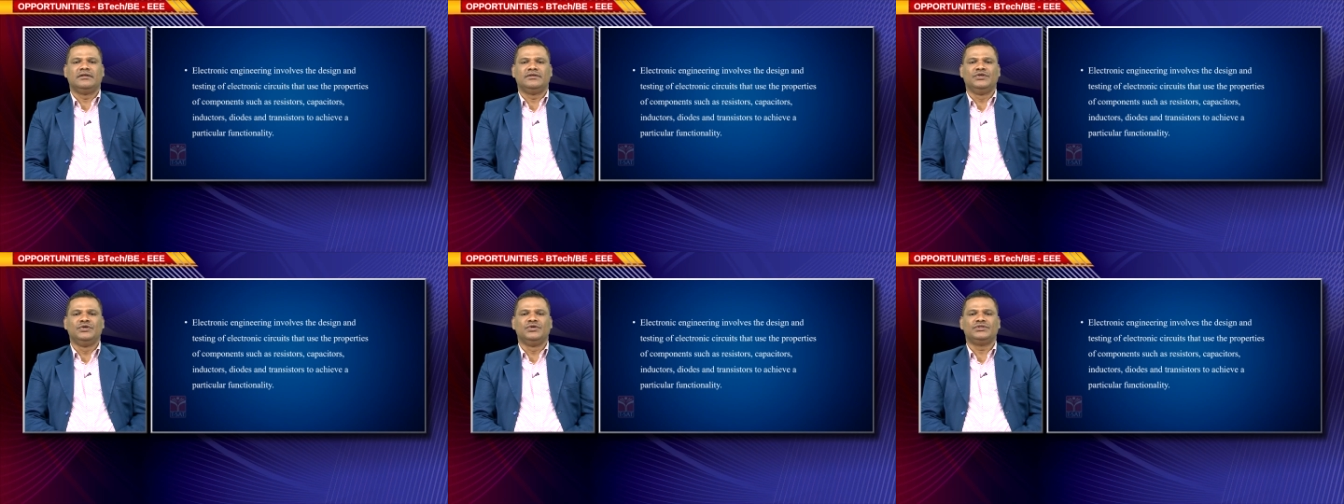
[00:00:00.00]

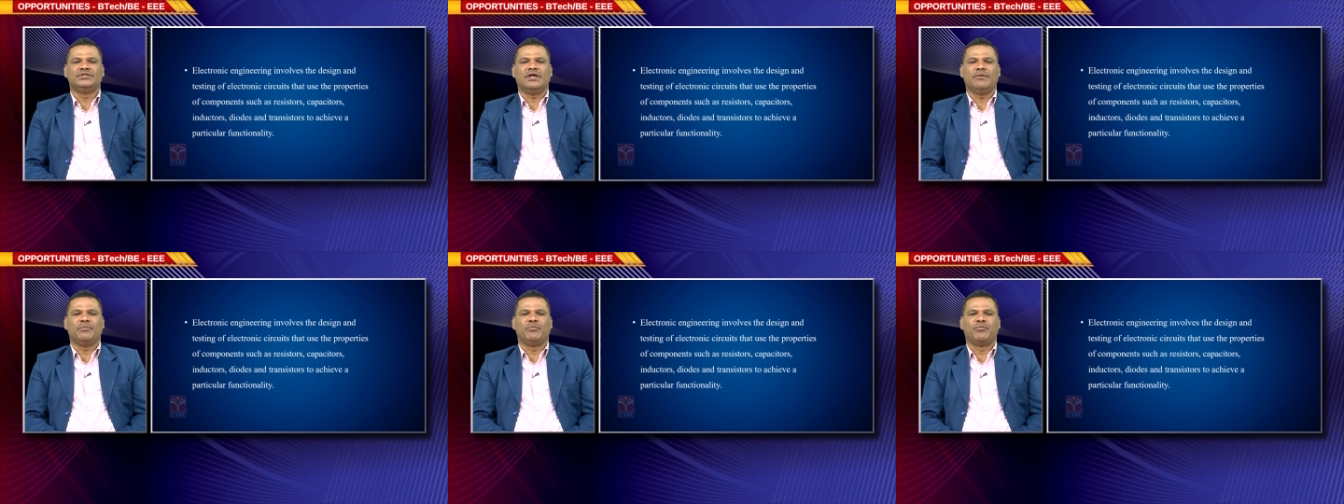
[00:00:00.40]
use
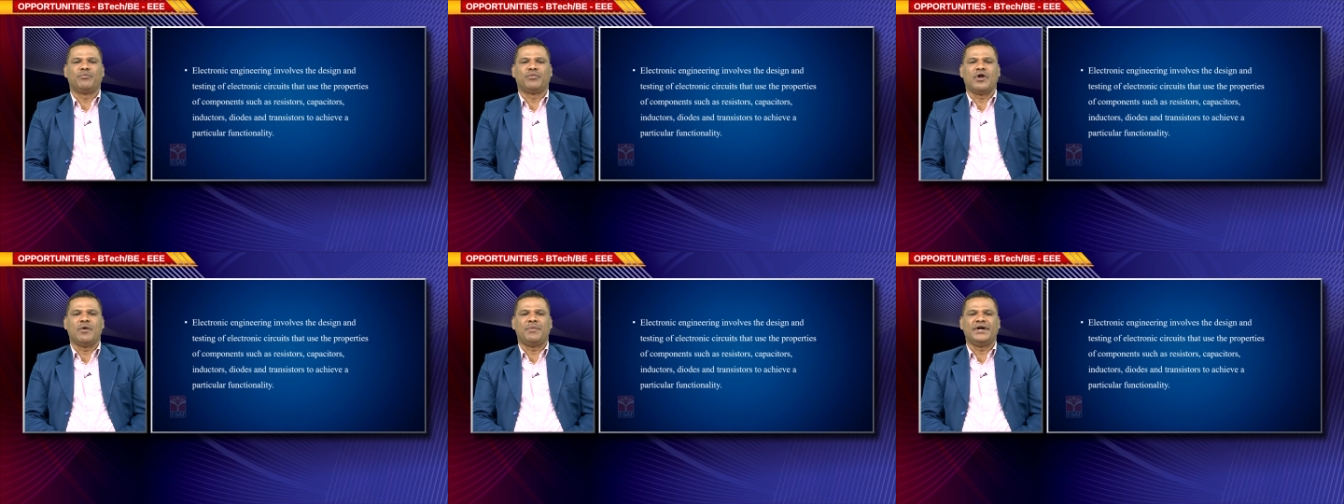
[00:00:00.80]
the
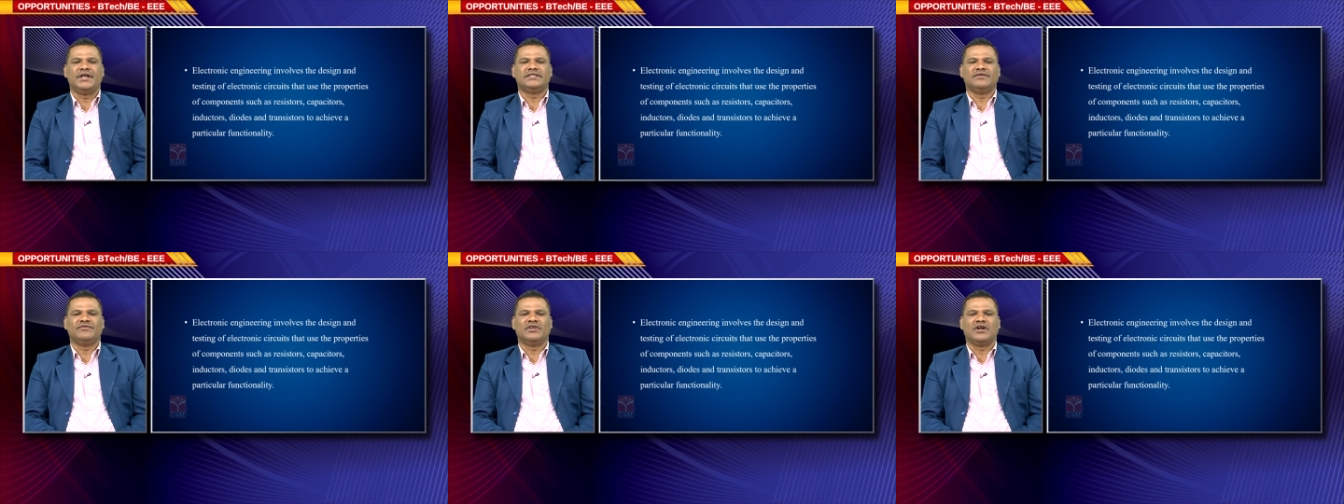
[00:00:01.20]

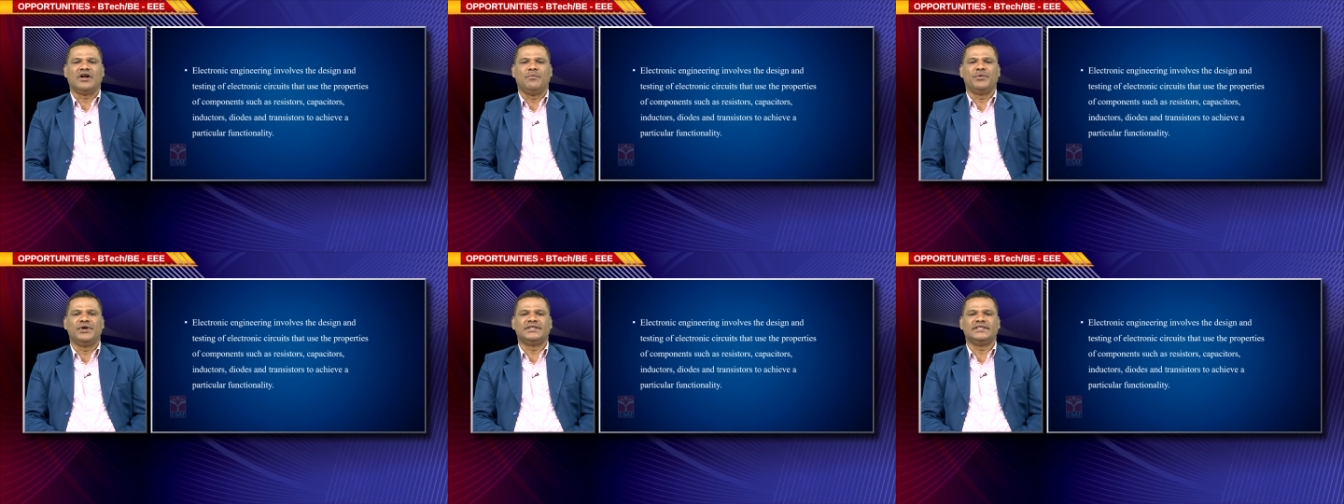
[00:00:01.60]
properties of the
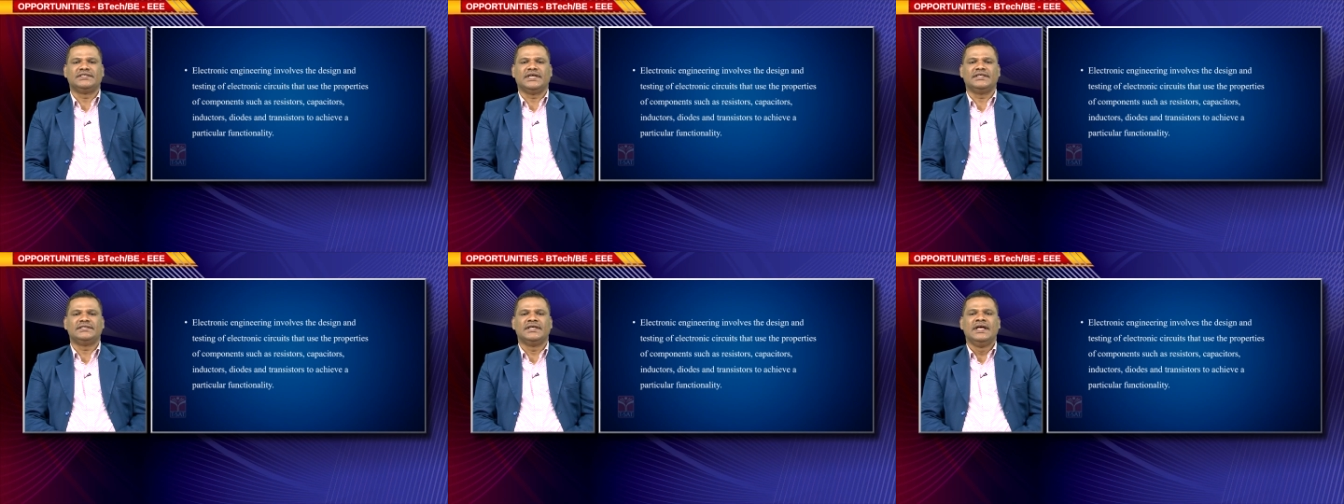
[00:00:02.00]
components such
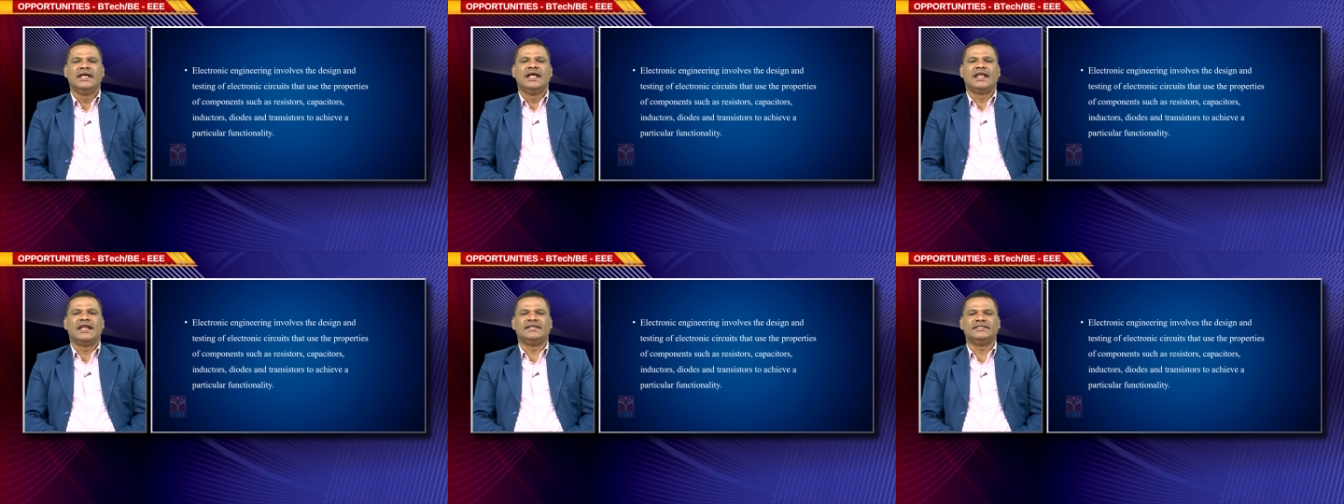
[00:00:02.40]
as
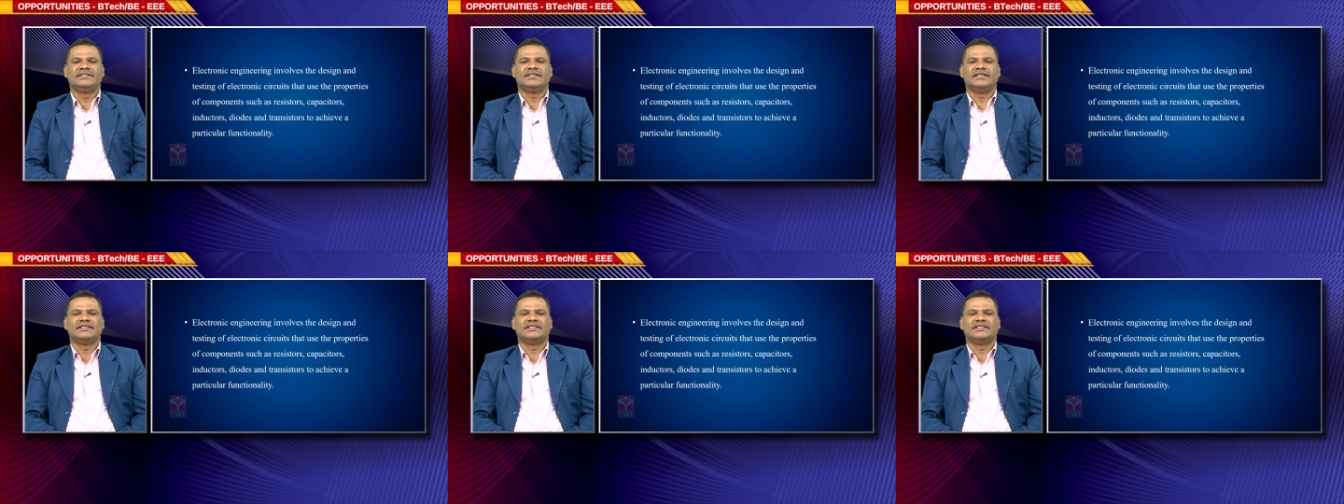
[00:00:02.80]
resistors,